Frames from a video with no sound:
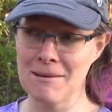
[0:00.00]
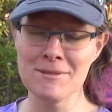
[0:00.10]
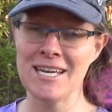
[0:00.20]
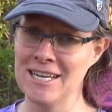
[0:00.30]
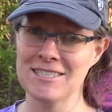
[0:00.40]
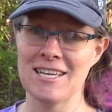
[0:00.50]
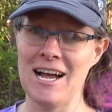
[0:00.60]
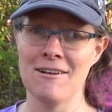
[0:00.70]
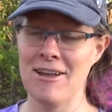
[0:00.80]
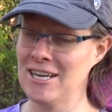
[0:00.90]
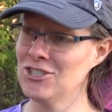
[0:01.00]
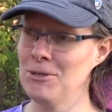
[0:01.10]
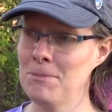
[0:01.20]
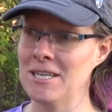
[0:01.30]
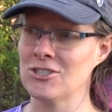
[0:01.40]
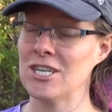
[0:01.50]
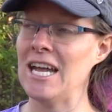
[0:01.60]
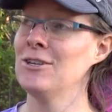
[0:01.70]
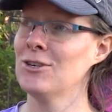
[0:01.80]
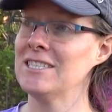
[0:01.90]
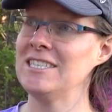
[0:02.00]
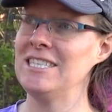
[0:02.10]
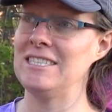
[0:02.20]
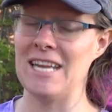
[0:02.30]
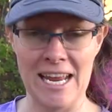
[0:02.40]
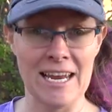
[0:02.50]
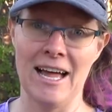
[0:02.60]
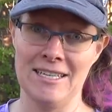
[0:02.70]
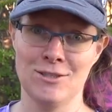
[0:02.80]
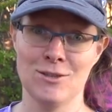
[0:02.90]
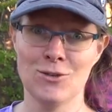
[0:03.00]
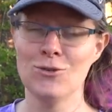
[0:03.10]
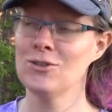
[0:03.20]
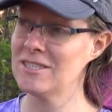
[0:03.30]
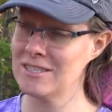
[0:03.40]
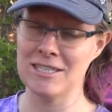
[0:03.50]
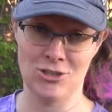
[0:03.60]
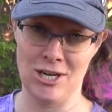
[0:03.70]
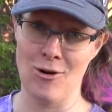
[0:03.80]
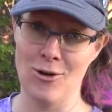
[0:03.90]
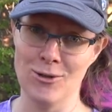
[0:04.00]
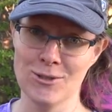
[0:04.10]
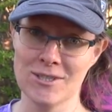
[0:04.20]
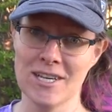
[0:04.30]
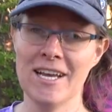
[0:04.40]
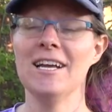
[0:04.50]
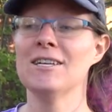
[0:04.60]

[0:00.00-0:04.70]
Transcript: Some tents I have actually pitched and you can see daylight through the stitching holes.